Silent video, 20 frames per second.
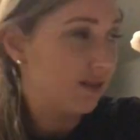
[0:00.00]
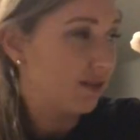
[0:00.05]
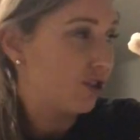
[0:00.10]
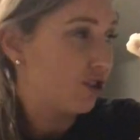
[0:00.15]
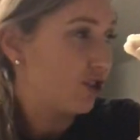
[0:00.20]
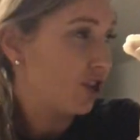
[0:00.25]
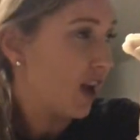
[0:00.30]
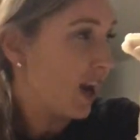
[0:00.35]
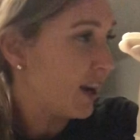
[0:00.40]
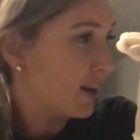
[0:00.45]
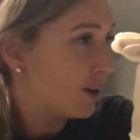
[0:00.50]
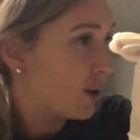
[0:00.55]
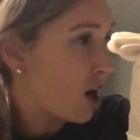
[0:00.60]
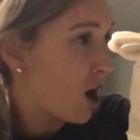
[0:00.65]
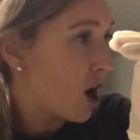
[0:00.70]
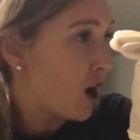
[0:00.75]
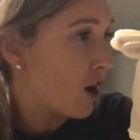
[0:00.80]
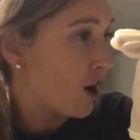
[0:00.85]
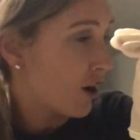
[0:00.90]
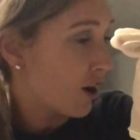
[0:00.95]

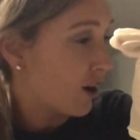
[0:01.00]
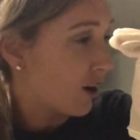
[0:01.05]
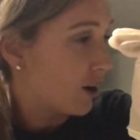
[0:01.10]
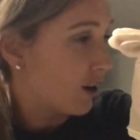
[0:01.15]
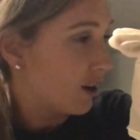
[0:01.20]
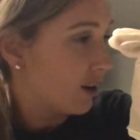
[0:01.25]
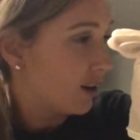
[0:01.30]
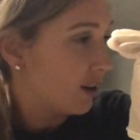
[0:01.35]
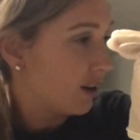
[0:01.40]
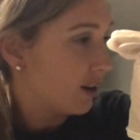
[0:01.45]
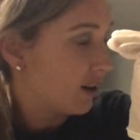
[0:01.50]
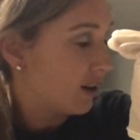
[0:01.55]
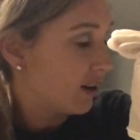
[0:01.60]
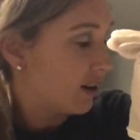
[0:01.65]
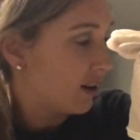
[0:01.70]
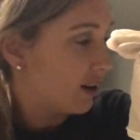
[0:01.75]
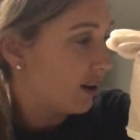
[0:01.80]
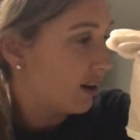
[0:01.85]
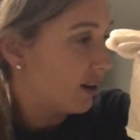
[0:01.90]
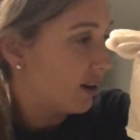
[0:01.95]
Django,
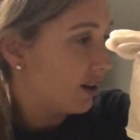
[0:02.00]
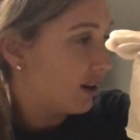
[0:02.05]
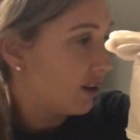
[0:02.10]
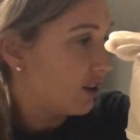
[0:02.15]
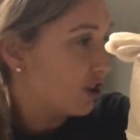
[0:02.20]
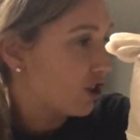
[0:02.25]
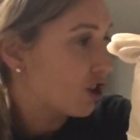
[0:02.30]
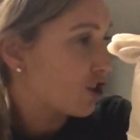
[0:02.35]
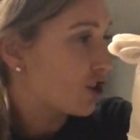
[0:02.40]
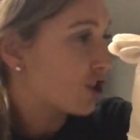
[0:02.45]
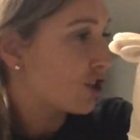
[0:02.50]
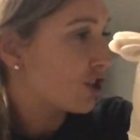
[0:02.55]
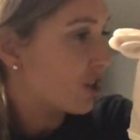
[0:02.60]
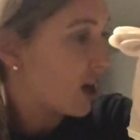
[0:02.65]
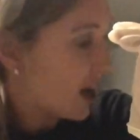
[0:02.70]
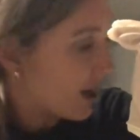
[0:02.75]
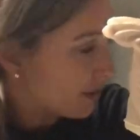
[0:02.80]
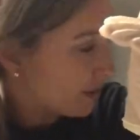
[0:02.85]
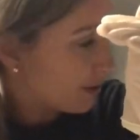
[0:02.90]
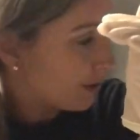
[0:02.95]

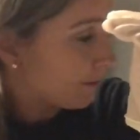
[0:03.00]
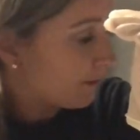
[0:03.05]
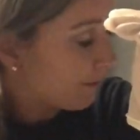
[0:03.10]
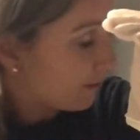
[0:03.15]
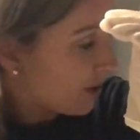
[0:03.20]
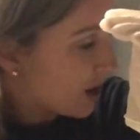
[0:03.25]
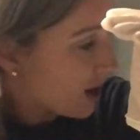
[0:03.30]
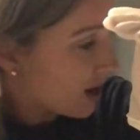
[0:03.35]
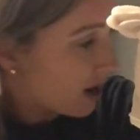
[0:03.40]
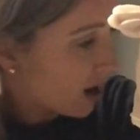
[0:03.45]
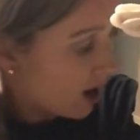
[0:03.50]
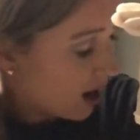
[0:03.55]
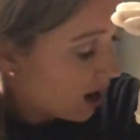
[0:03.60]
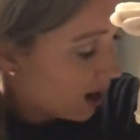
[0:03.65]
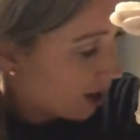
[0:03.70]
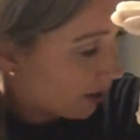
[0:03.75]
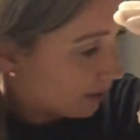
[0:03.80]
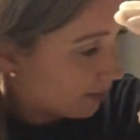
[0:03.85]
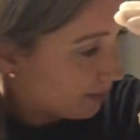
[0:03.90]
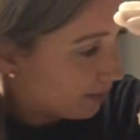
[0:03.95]
shut the fuck
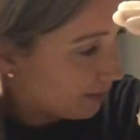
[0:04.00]
up.